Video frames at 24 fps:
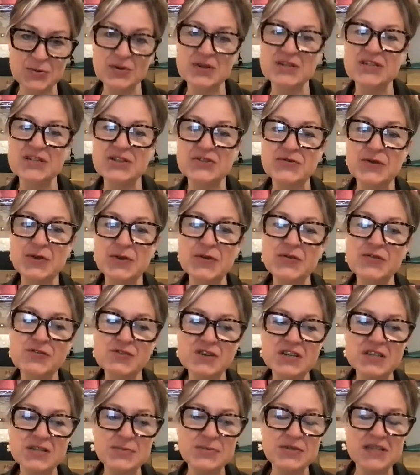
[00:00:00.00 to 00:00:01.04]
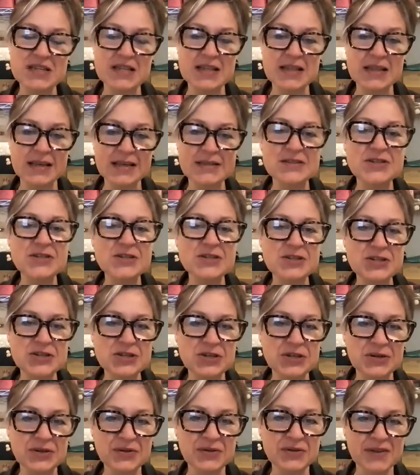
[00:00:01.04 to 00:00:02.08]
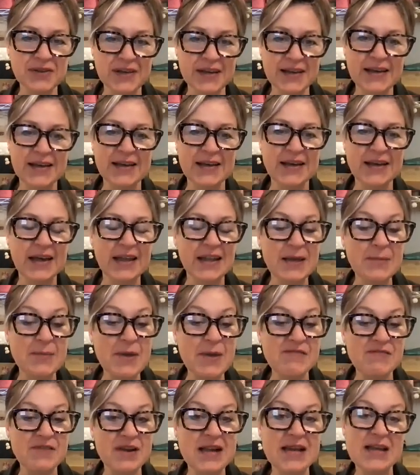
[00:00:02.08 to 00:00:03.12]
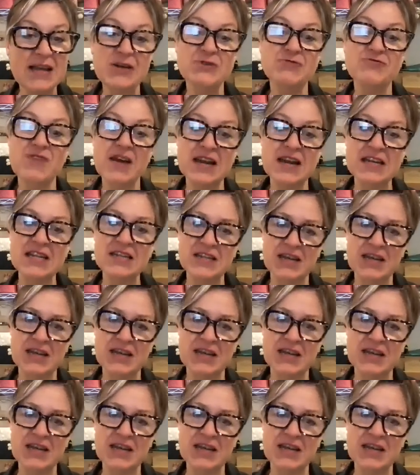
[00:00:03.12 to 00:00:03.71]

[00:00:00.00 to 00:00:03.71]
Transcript: which is full of Christmassy things to do. And they make really good rainy